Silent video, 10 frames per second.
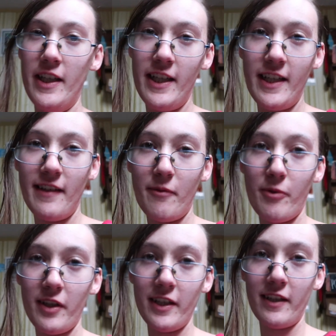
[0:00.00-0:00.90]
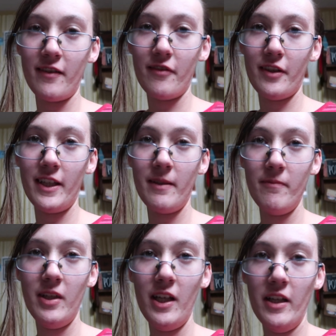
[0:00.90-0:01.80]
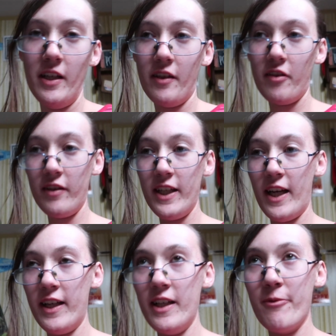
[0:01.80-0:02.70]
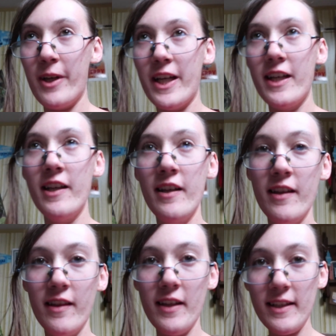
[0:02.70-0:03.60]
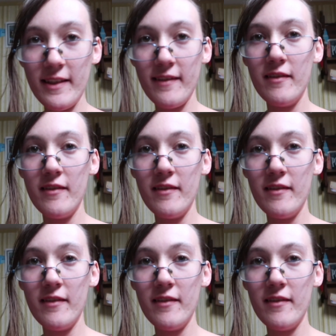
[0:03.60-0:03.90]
it is what it is, right? So yeah, anyway, let